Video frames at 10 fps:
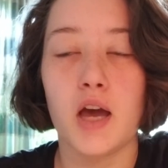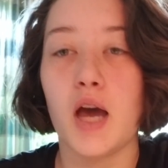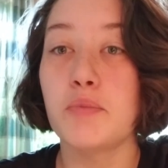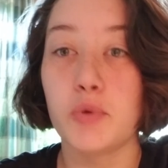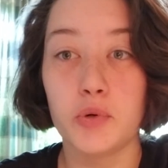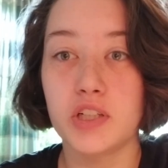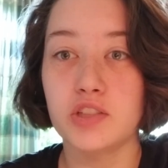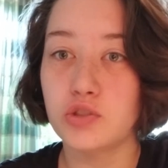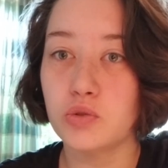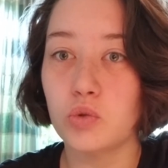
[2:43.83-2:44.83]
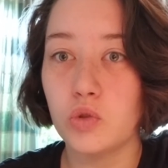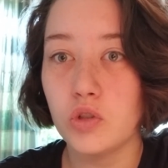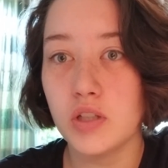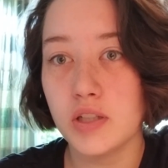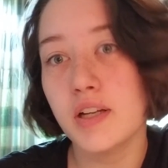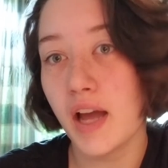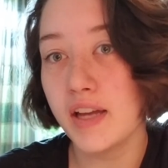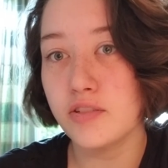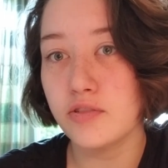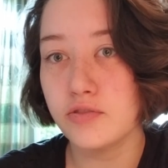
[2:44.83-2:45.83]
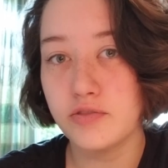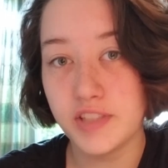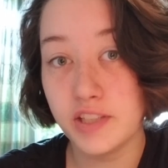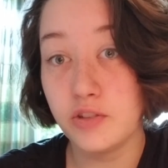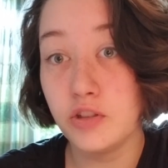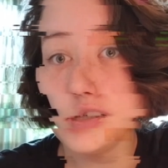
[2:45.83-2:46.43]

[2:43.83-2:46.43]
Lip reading: a boarding school kind of deal.